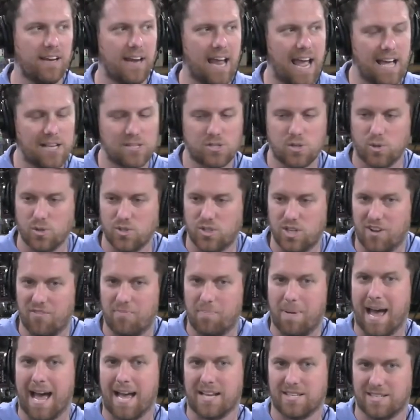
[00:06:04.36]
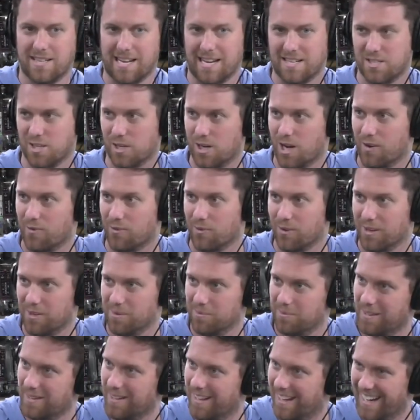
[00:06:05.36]
asshole Jeff Passan has to cover it and
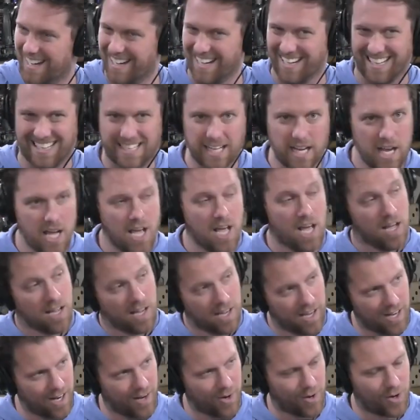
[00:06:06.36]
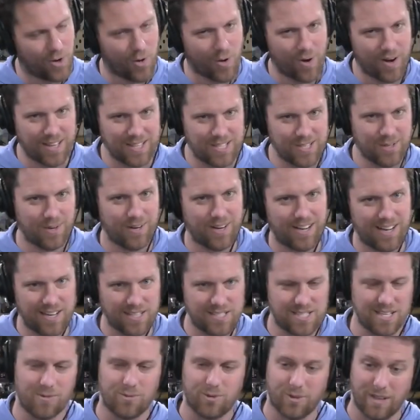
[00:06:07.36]
be like, you know, according to uh,
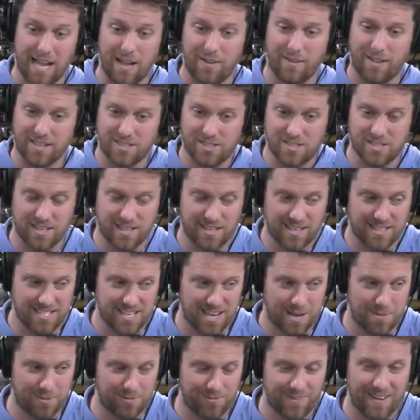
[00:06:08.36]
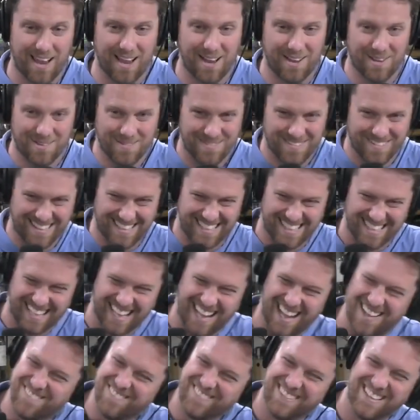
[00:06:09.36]
several outlets, uh, Tommy Pham.
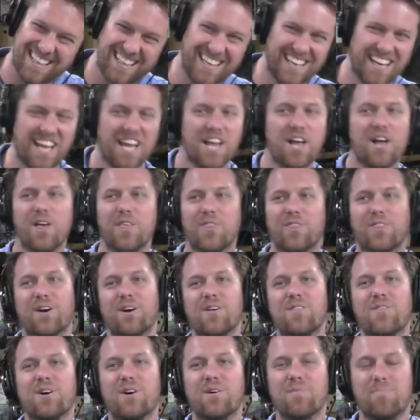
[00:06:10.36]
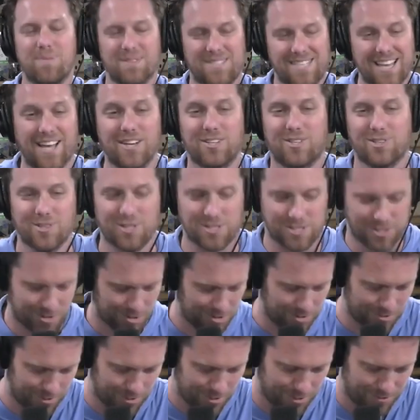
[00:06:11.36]
I mean, the the potential is through
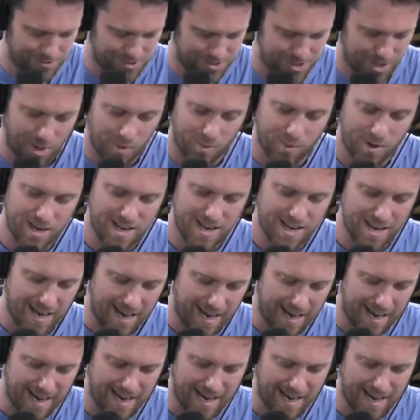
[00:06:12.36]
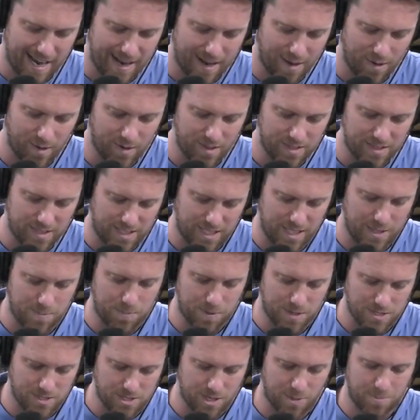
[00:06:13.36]
the roof. So. Uh, keep
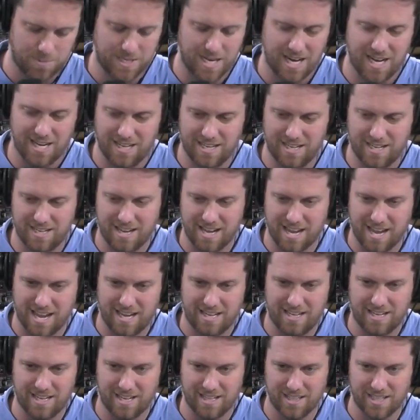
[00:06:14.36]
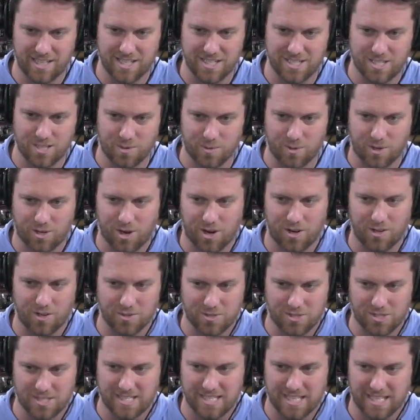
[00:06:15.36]
us updated and uh, let us know what Carlos
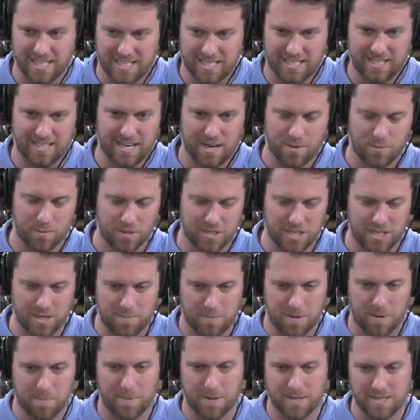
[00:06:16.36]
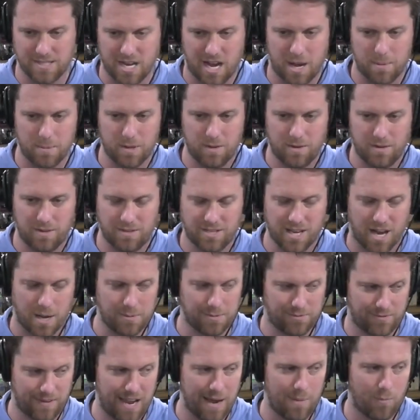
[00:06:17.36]
is thinking, and we'll keep up on Tommy Tommy
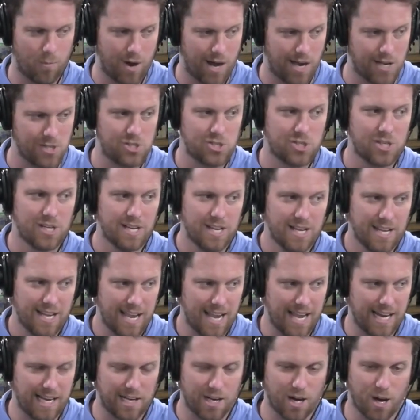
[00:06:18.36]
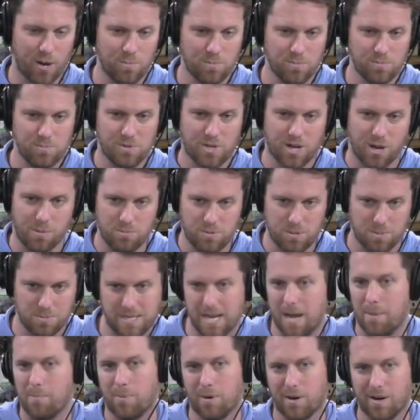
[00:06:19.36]
Pham Watch. And come come
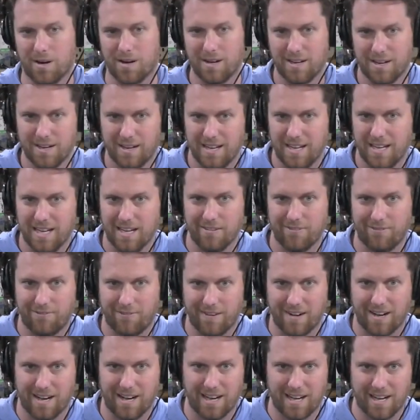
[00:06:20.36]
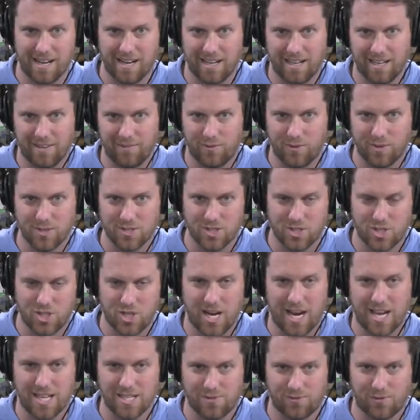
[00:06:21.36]
September, if uh, if there's a
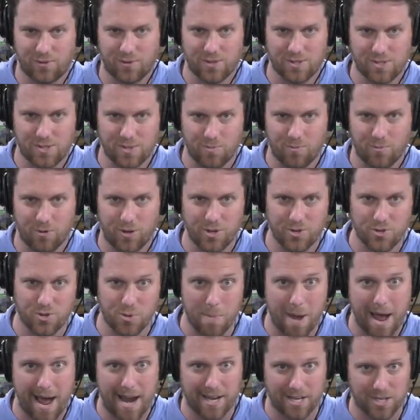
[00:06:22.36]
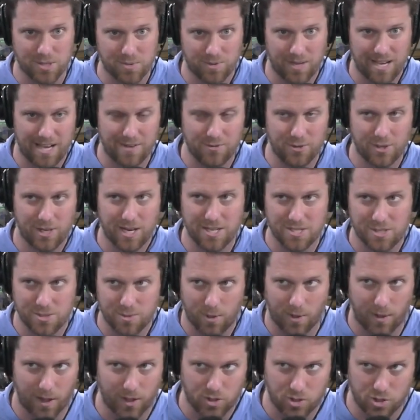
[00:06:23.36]
chance for some real dramatics, we'll have you guys do an
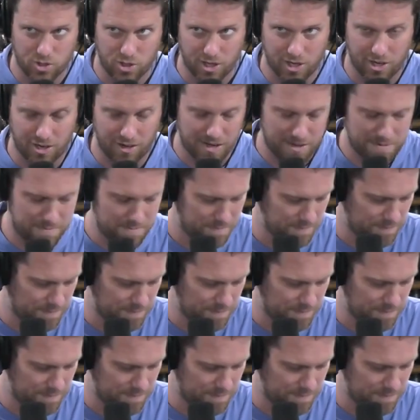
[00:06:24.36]
electric chair, right?